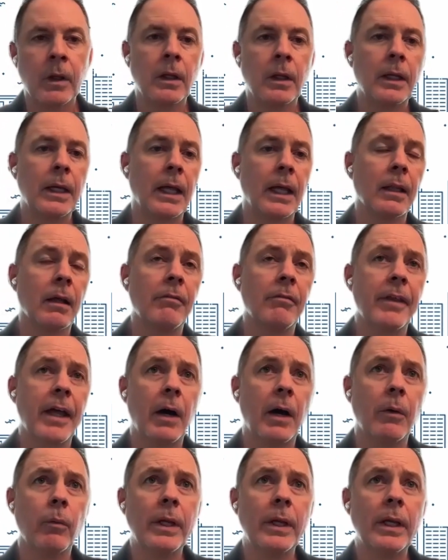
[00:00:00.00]
Yeah, I love
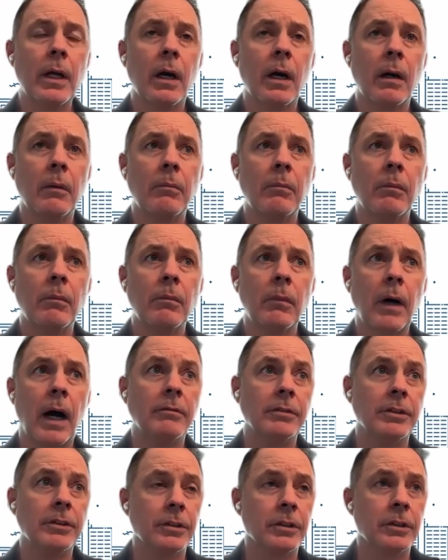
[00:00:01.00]
that. We
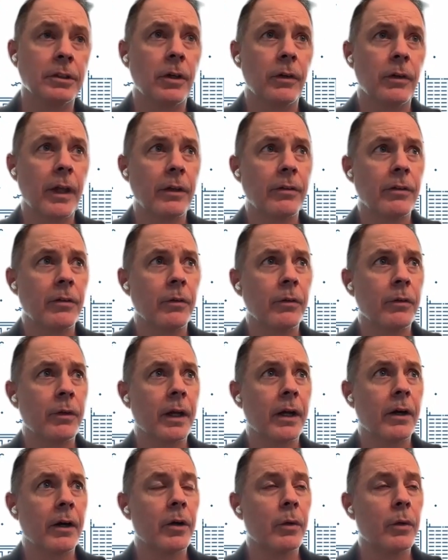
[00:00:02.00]
obviously, that's the
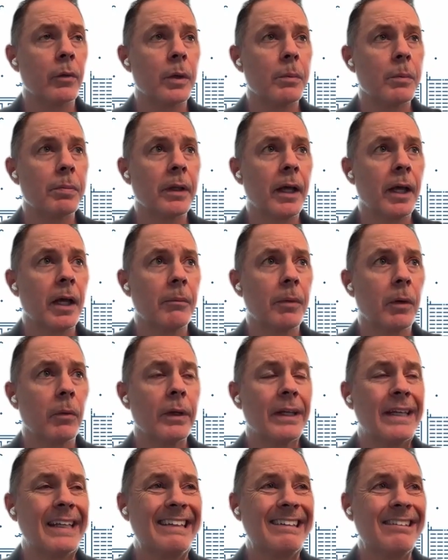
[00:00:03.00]
area we play, but
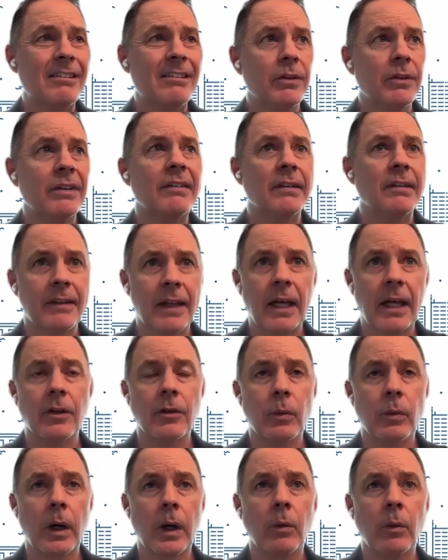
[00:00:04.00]
we continue to see that
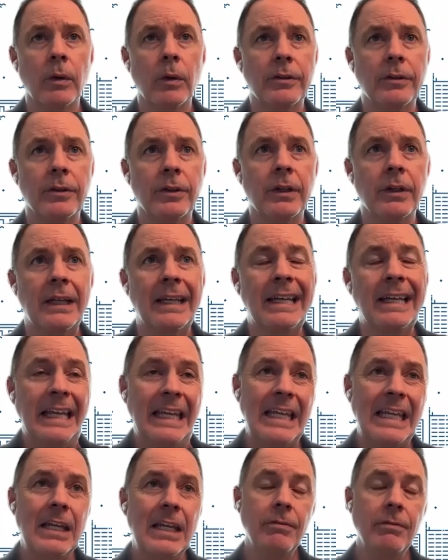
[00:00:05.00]
as well, which is
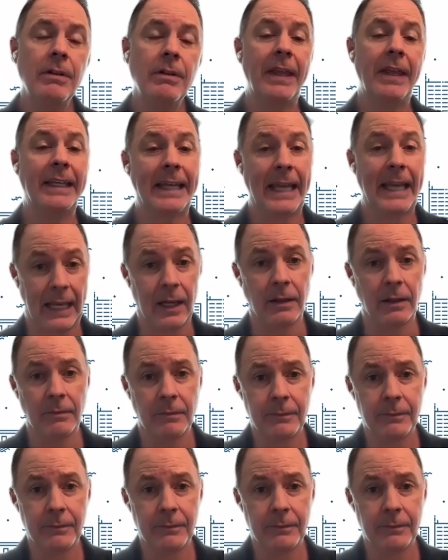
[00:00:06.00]
even if they can,